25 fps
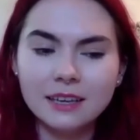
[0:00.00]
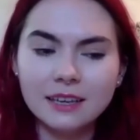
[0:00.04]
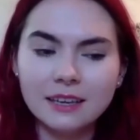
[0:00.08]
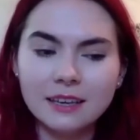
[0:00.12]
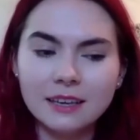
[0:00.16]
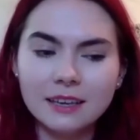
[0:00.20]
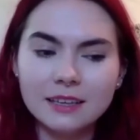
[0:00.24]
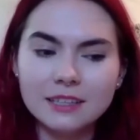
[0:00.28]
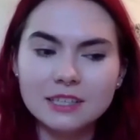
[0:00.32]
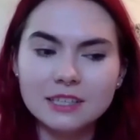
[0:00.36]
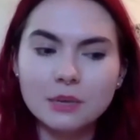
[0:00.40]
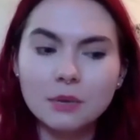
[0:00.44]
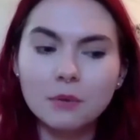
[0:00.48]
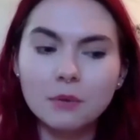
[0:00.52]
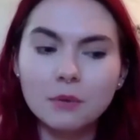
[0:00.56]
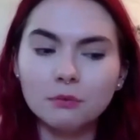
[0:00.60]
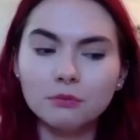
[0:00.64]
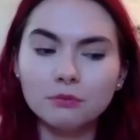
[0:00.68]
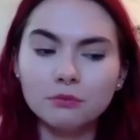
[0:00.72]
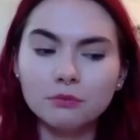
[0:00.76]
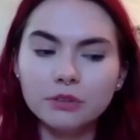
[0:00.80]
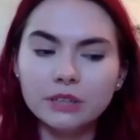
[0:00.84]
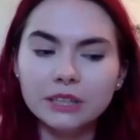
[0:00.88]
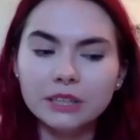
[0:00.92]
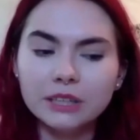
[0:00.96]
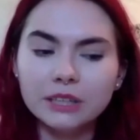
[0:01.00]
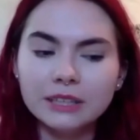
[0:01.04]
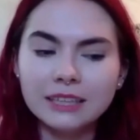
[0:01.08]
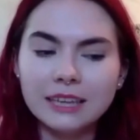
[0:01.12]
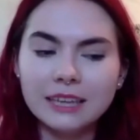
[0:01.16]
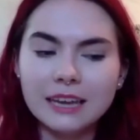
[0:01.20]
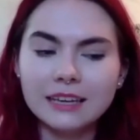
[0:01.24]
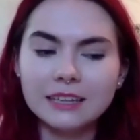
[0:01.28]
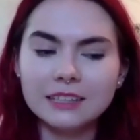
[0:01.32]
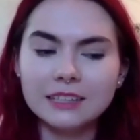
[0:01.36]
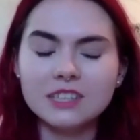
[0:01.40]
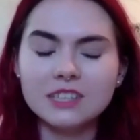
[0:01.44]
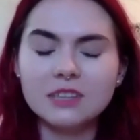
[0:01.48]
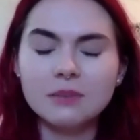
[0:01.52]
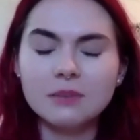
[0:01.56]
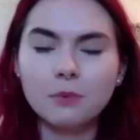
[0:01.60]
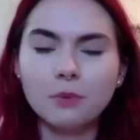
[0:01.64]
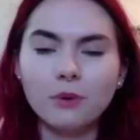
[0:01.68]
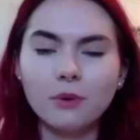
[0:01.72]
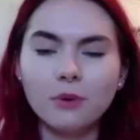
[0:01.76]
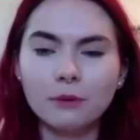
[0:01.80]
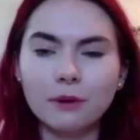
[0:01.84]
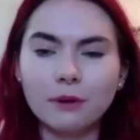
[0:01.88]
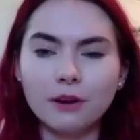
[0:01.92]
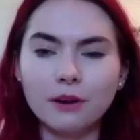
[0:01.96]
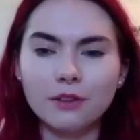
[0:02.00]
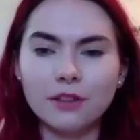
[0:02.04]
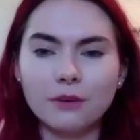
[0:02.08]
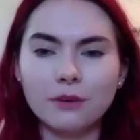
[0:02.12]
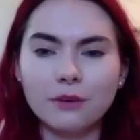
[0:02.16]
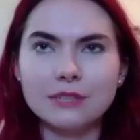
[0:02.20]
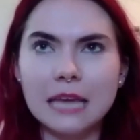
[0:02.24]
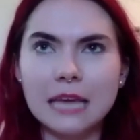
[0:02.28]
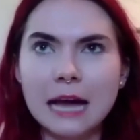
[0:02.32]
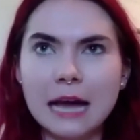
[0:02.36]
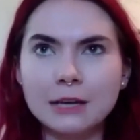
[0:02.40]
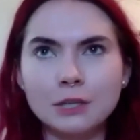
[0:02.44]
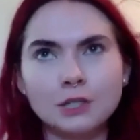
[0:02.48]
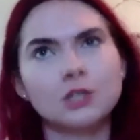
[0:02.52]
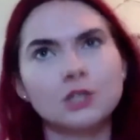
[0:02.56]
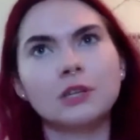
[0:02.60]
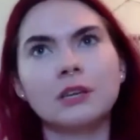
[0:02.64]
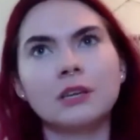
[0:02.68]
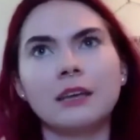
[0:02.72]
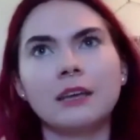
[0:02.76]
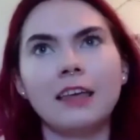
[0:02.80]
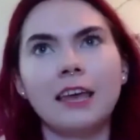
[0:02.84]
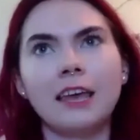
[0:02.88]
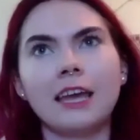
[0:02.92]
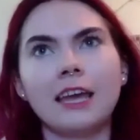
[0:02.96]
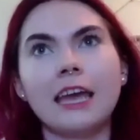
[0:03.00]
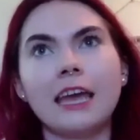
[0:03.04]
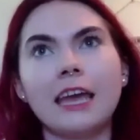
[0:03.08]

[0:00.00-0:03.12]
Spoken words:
So really getting to the point where there was actually like